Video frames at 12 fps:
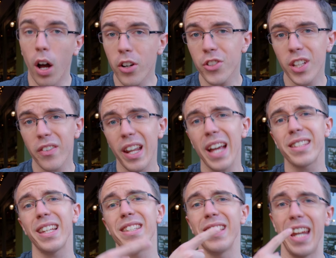Honor
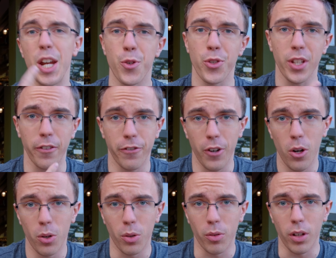7X is an interesting
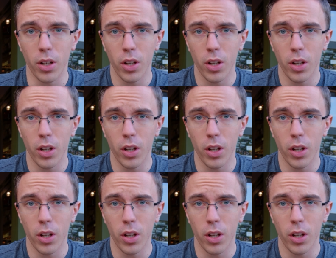phone.